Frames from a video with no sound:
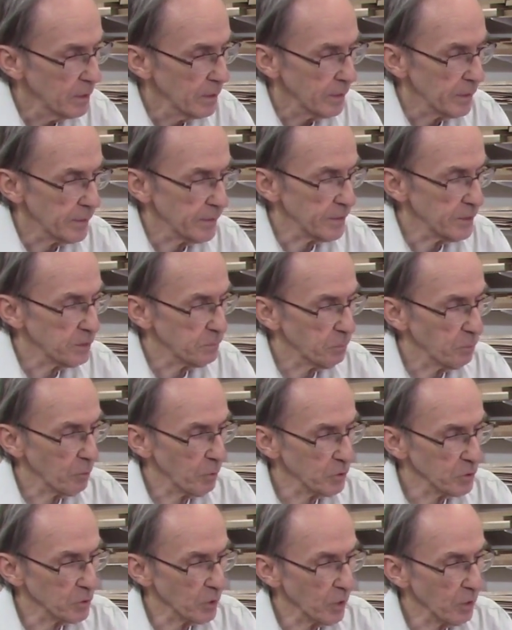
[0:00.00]
And these
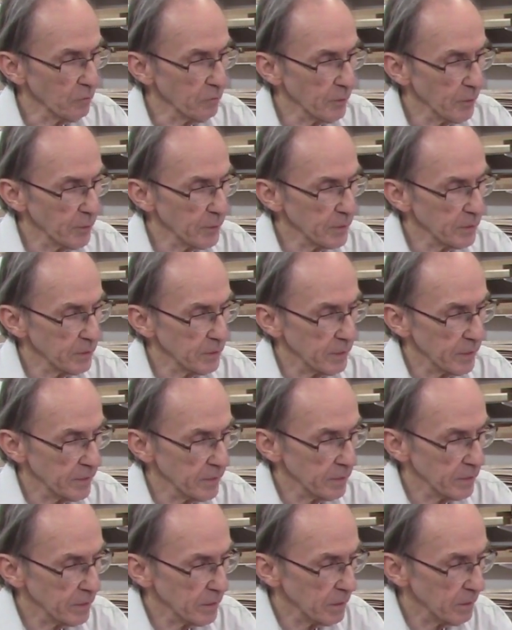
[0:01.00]
boards all varied
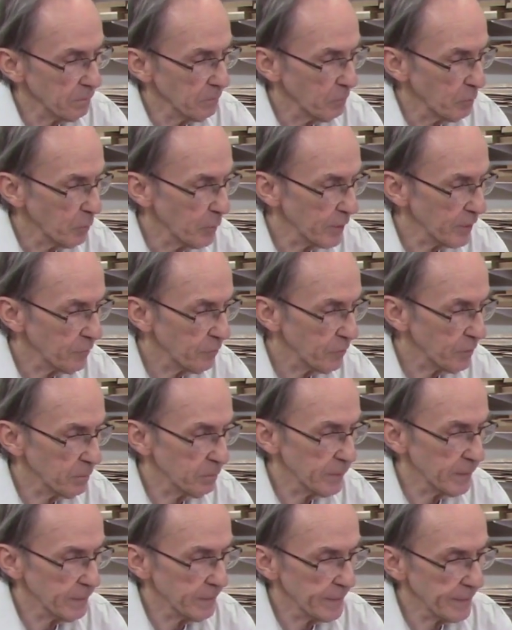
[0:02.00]
in width from
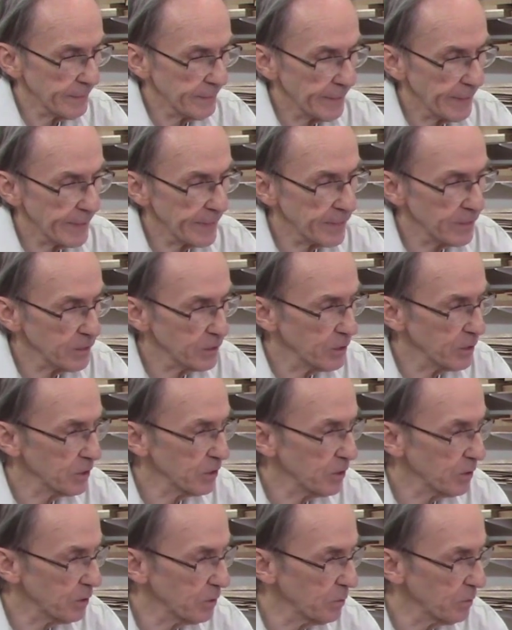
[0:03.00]
8
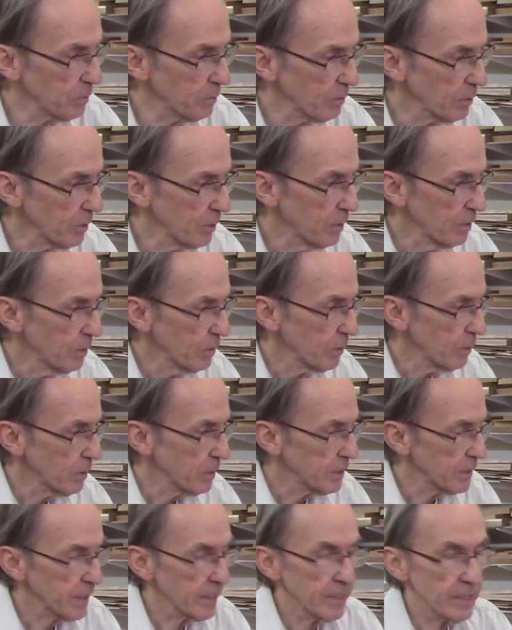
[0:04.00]
inches to
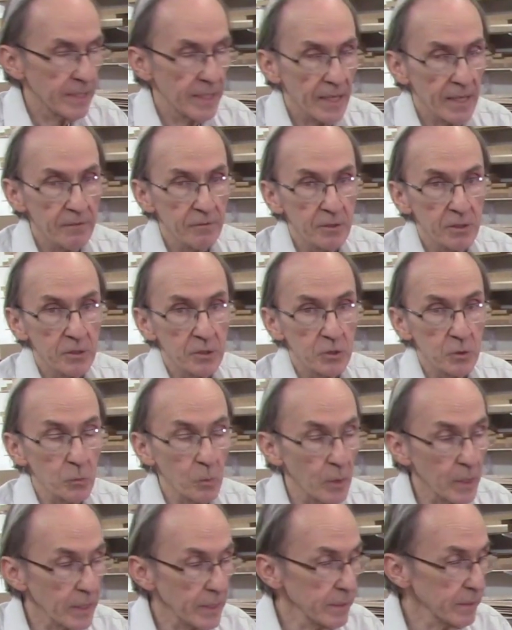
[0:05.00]
10.5 inches
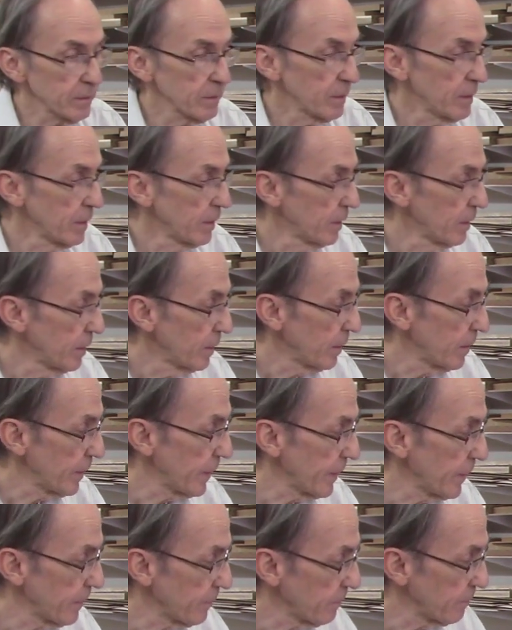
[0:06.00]
wide,
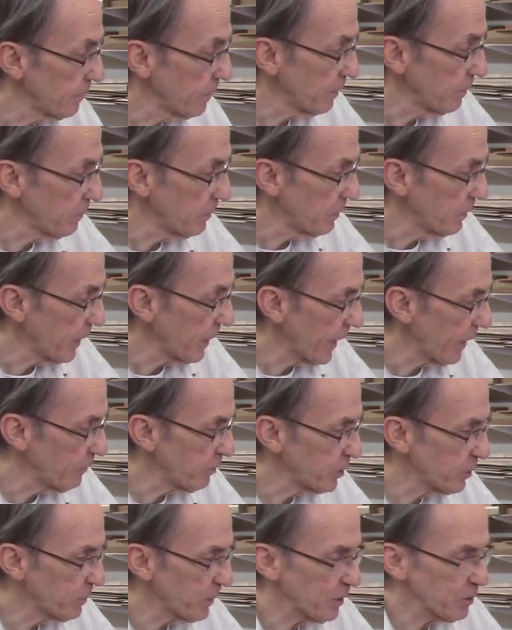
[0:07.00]
and
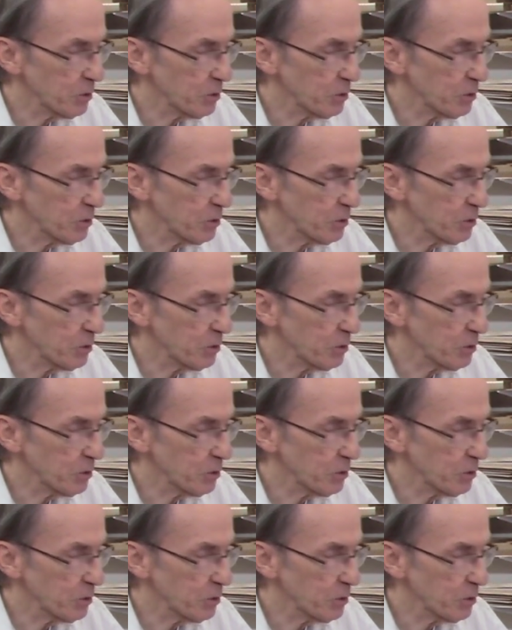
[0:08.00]
average about